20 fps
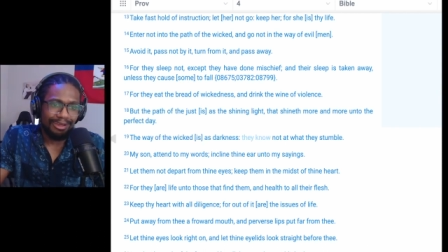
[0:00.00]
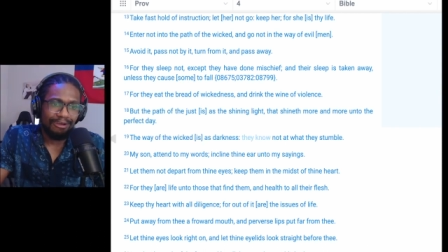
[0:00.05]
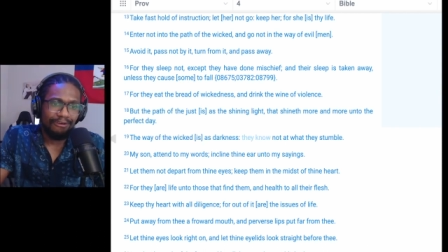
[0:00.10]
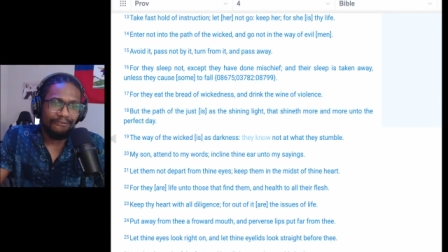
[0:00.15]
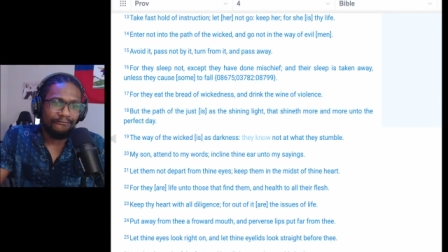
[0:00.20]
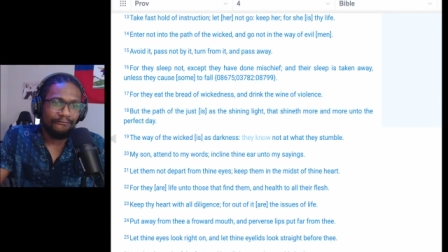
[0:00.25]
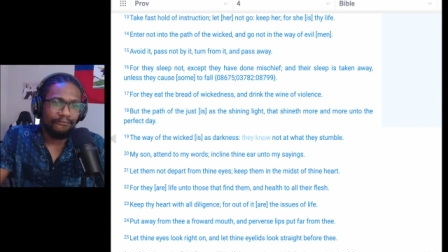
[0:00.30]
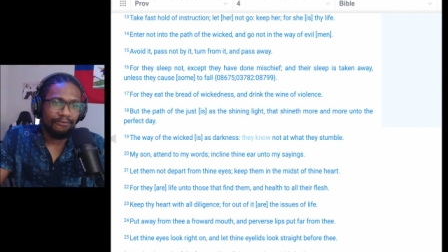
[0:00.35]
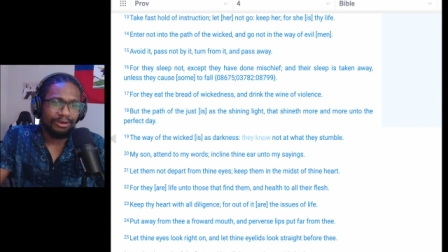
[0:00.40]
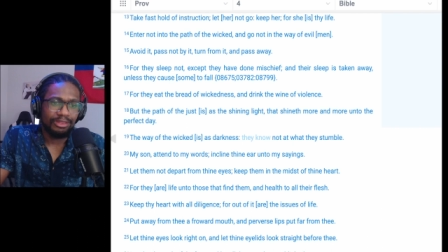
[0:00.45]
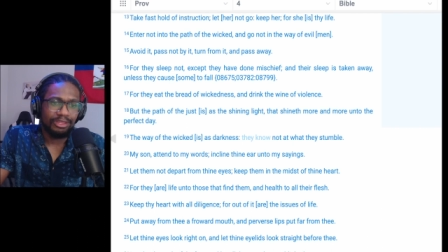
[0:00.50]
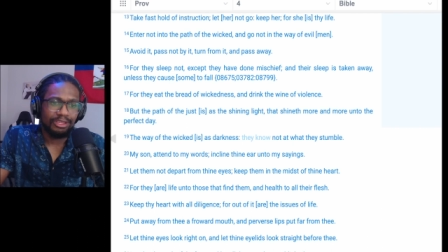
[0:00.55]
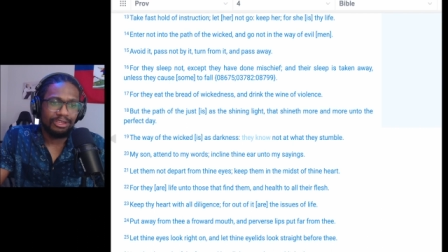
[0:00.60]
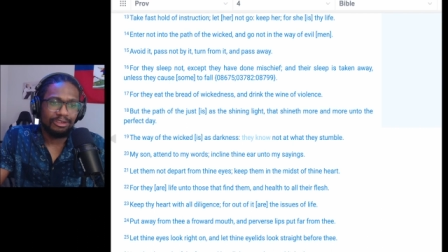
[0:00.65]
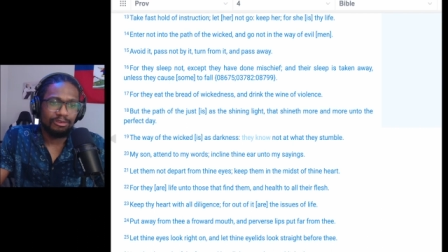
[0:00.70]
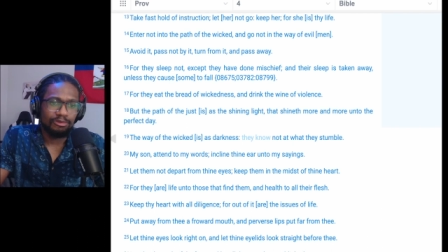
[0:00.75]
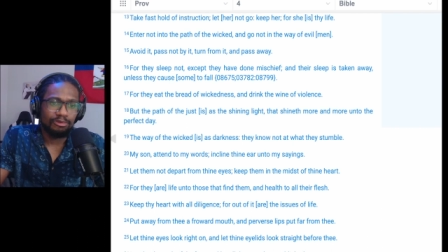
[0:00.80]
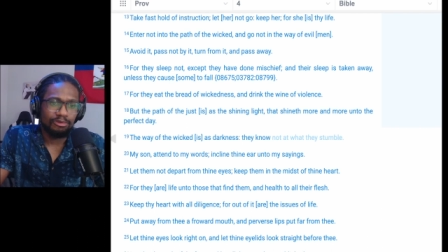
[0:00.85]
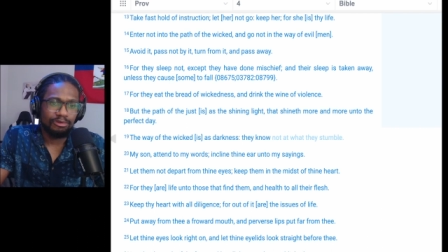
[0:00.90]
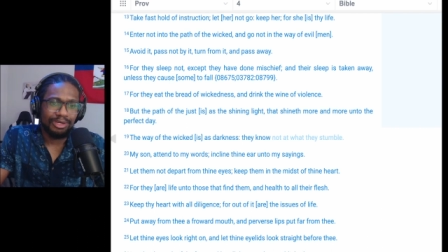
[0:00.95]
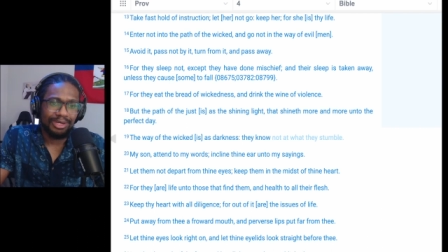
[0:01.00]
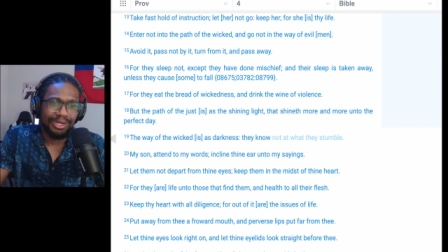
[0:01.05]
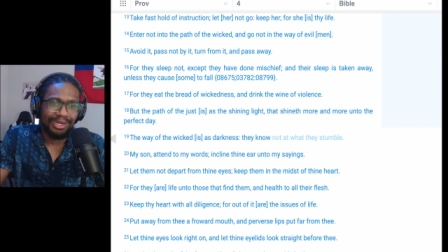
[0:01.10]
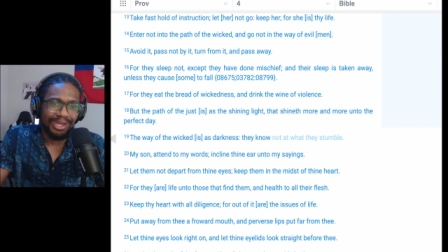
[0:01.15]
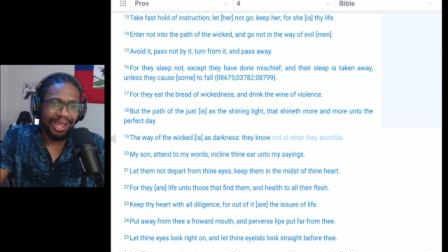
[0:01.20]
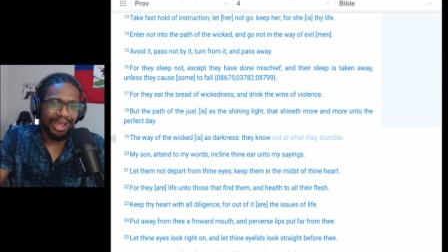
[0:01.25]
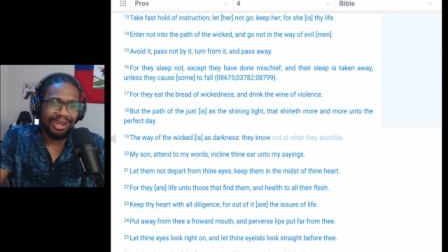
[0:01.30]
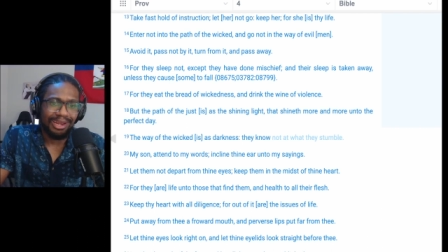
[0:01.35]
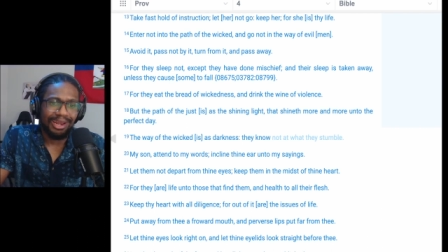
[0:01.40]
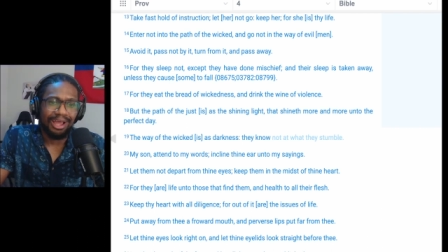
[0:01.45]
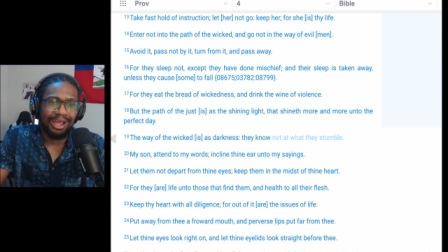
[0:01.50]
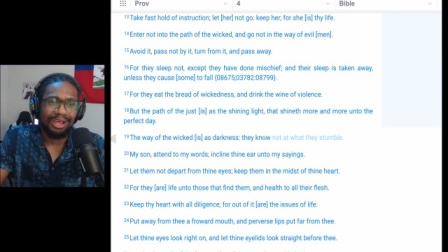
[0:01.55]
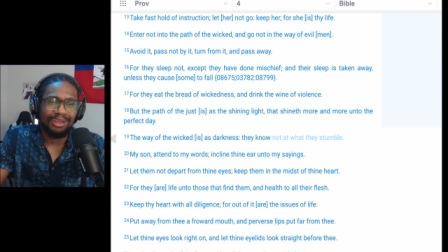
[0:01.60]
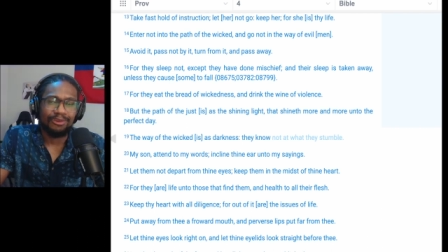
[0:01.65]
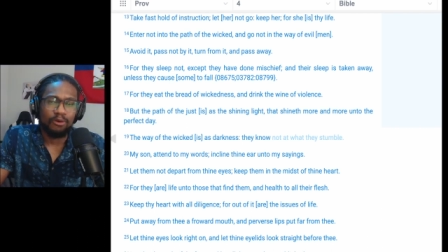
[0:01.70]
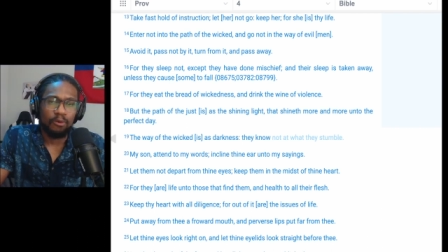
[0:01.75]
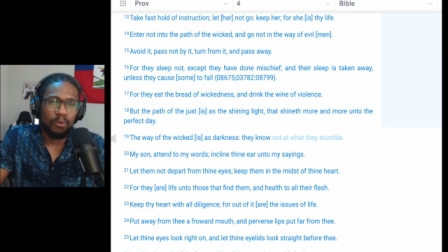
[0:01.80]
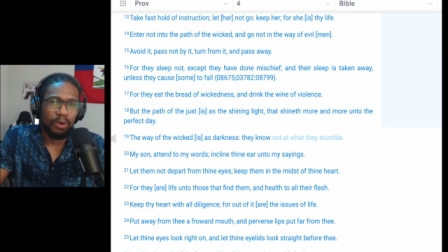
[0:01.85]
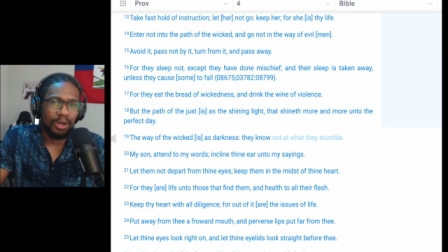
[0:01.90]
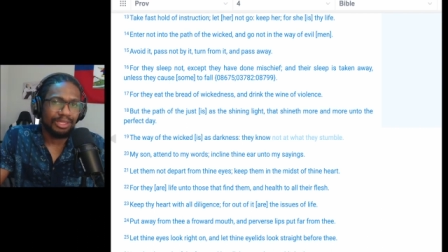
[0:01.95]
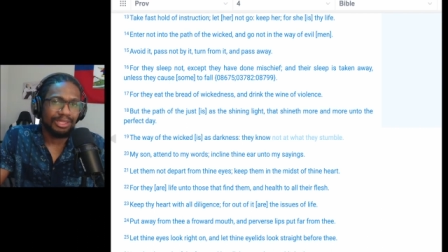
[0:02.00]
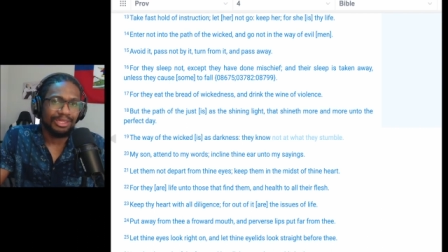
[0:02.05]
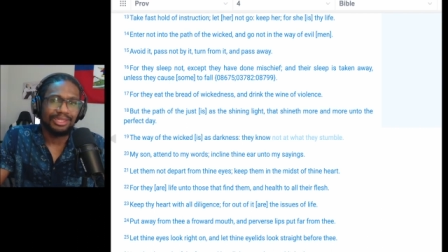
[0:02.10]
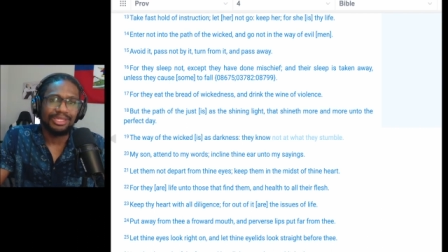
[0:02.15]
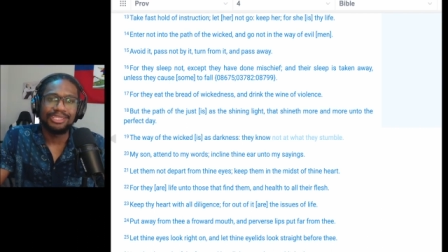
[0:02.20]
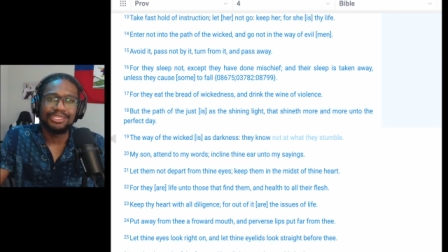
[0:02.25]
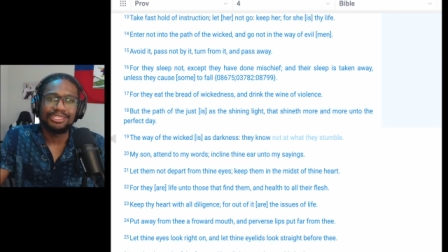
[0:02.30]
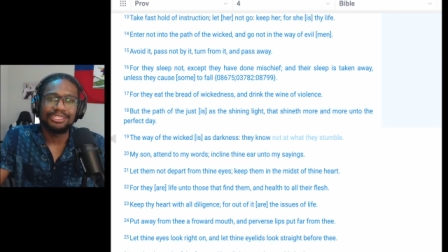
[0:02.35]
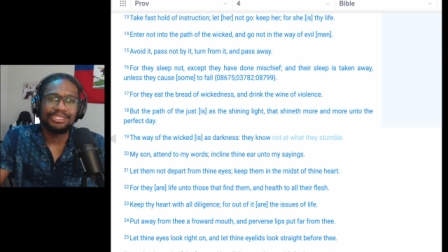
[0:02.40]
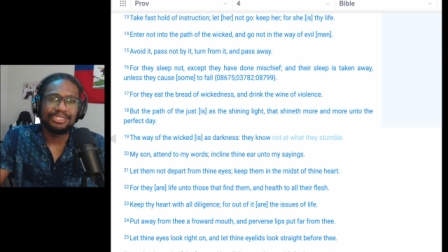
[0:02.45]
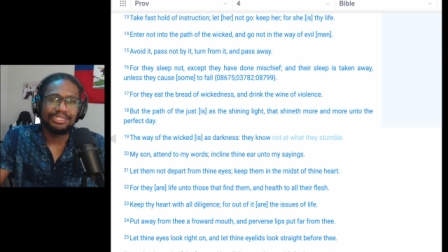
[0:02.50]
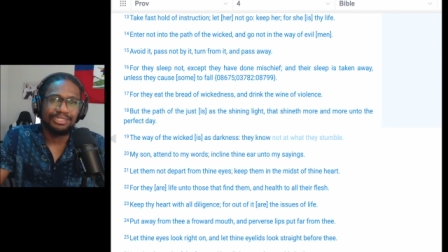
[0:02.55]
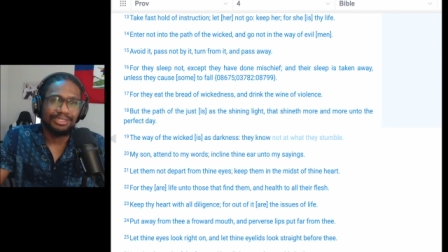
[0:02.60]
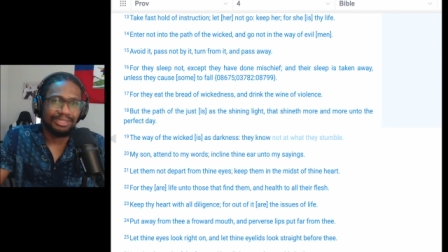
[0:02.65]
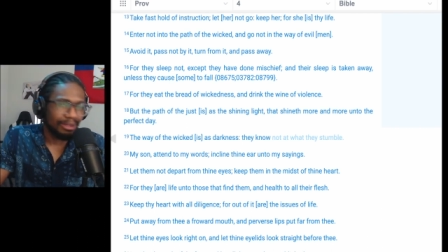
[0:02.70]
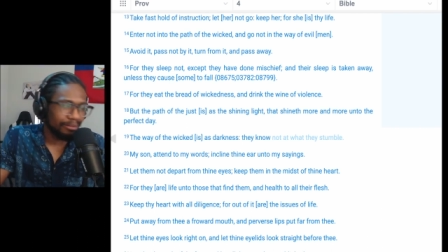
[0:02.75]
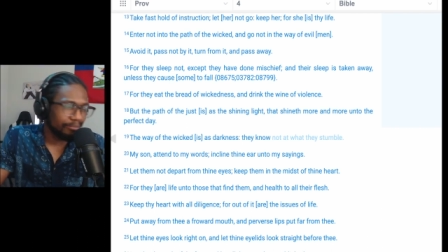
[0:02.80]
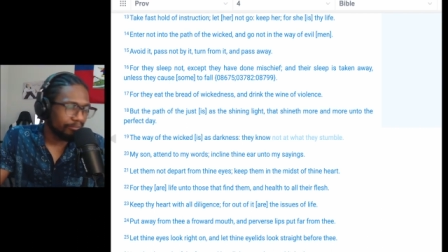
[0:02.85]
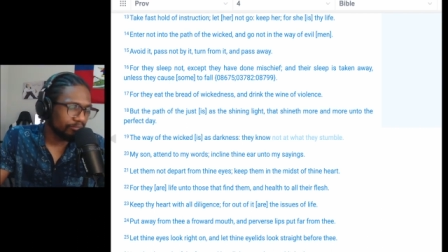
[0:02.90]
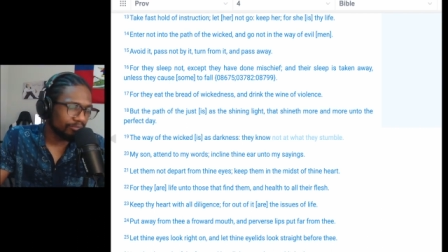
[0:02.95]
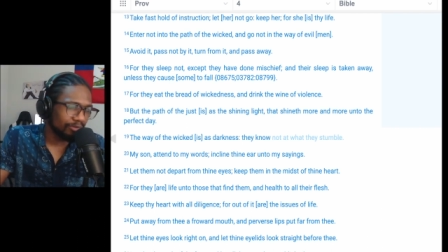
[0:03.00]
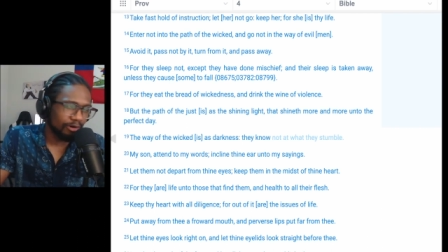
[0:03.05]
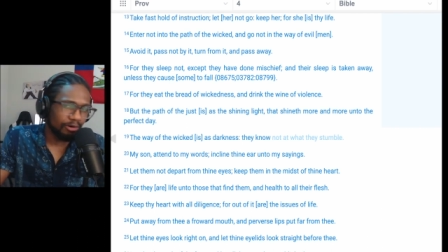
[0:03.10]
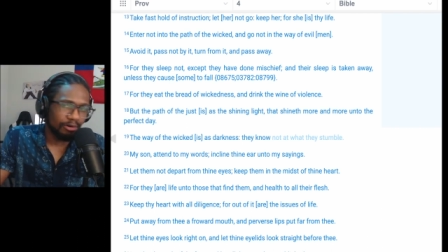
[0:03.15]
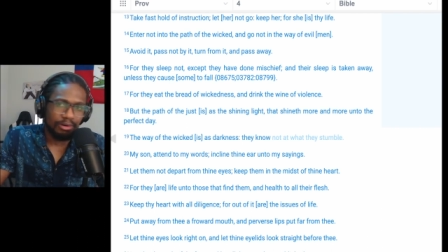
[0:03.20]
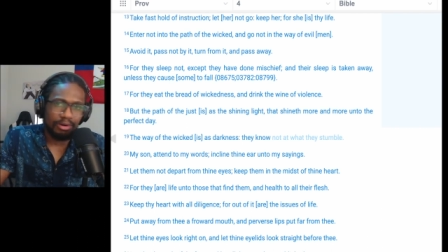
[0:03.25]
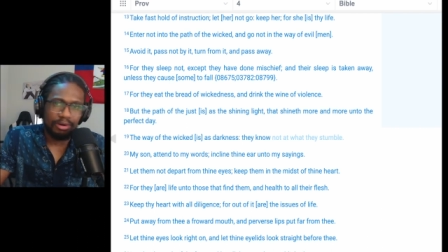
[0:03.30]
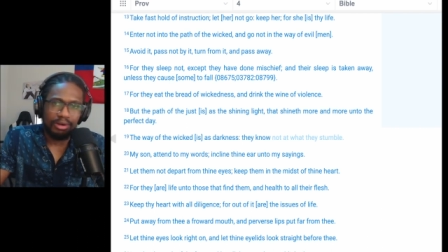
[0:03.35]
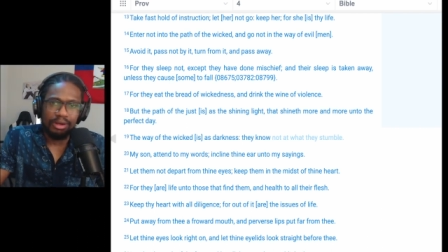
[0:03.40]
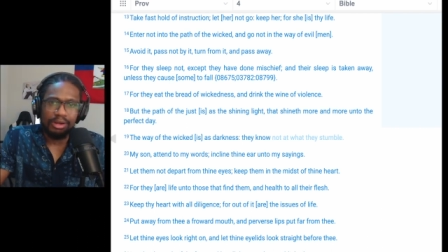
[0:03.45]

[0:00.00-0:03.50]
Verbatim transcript: for they know not at what they stumble.